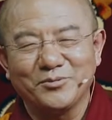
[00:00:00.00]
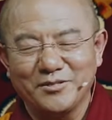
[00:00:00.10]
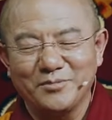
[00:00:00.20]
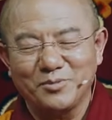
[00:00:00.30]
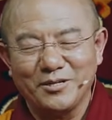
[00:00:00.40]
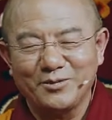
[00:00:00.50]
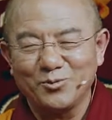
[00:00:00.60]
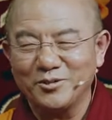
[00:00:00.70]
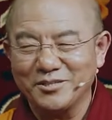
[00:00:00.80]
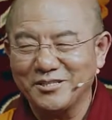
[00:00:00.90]

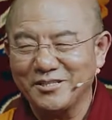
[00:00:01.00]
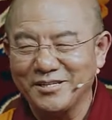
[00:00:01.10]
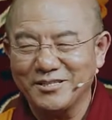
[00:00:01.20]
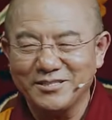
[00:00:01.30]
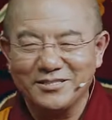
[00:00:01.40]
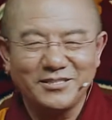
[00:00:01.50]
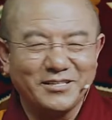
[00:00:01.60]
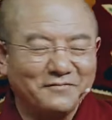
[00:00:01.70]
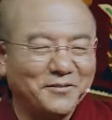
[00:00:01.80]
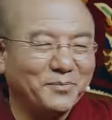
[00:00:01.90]
seniors, they would
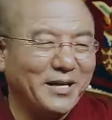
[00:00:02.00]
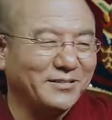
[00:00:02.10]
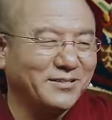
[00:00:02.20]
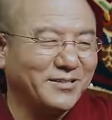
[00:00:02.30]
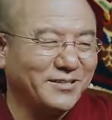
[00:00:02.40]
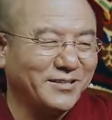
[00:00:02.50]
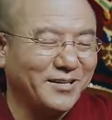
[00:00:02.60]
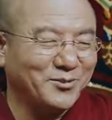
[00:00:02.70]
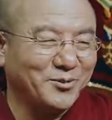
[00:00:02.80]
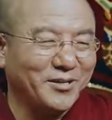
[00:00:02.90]
enroll in
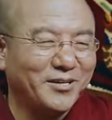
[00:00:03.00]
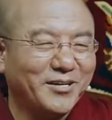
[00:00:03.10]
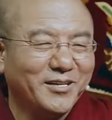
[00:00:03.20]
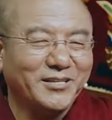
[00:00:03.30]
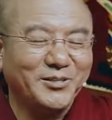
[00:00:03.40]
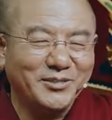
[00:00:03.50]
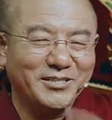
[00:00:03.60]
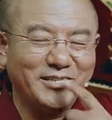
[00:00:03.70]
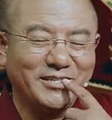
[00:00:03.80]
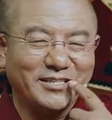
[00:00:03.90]
the 5 treatises
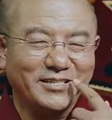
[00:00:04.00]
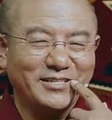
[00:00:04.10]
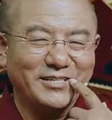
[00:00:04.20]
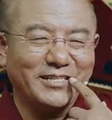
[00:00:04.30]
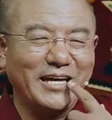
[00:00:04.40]
classes.